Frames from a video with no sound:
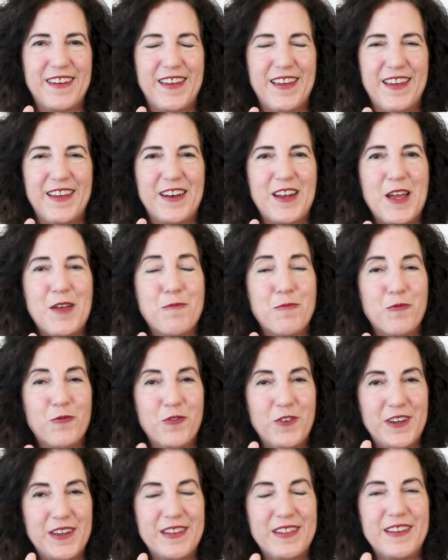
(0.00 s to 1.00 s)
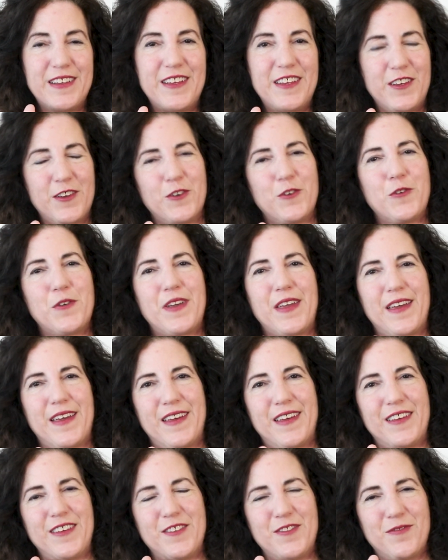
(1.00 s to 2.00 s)
And I'm really
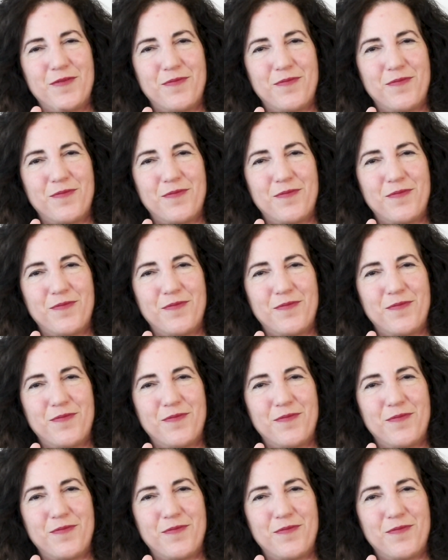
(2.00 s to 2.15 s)
okay.